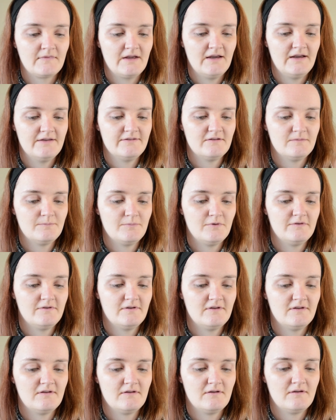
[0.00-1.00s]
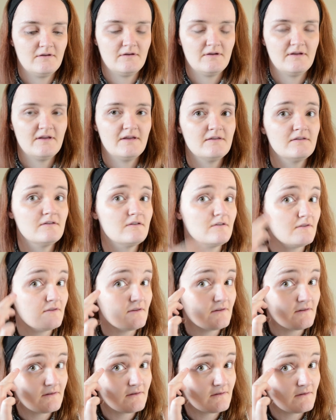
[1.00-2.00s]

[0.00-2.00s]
and just put it into the